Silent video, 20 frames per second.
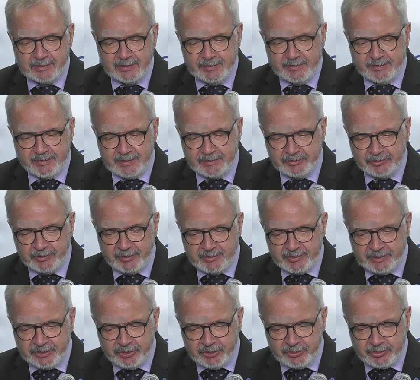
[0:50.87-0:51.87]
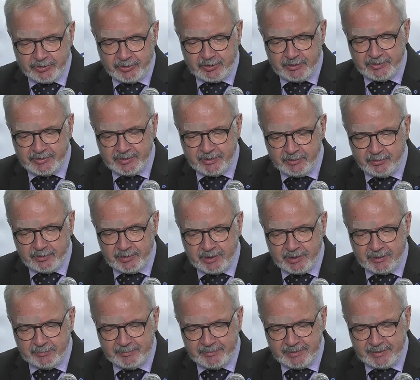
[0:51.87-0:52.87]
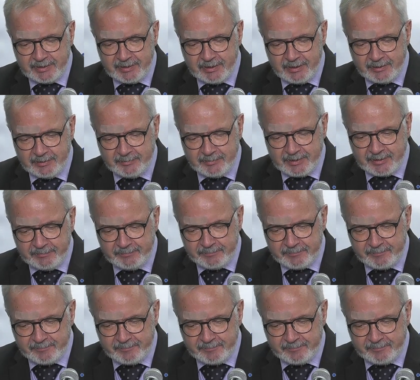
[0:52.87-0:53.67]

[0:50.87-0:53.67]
in their transition towards a low-carbon economy.